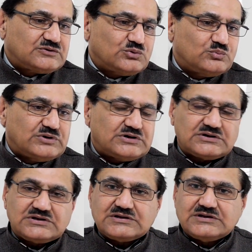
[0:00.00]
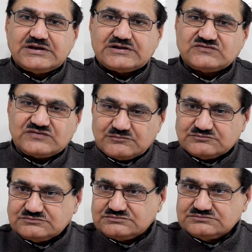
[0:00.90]
to work at
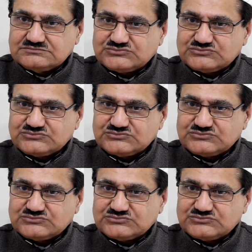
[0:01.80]
some